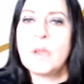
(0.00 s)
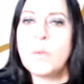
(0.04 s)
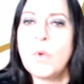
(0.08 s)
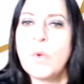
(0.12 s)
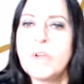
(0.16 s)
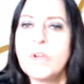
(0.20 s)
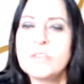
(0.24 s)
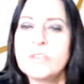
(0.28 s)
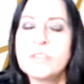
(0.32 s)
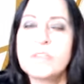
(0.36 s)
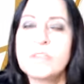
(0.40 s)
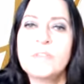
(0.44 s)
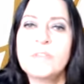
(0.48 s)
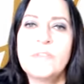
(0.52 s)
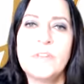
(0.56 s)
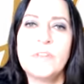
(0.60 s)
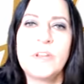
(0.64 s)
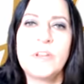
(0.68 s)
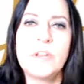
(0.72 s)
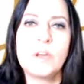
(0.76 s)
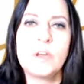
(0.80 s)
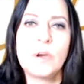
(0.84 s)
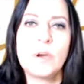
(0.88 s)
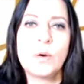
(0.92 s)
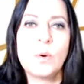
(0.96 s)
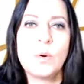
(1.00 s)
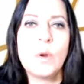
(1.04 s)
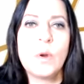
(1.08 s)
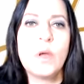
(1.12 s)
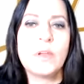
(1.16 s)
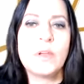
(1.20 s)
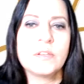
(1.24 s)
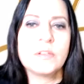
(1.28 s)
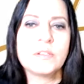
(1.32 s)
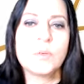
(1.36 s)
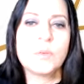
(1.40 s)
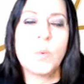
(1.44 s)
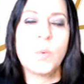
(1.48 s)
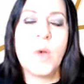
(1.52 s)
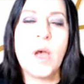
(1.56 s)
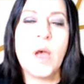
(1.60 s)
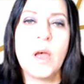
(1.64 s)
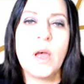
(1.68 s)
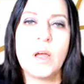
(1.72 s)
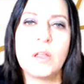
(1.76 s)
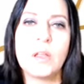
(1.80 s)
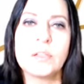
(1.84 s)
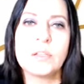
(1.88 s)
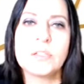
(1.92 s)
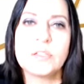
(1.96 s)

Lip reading: I watched the video as well.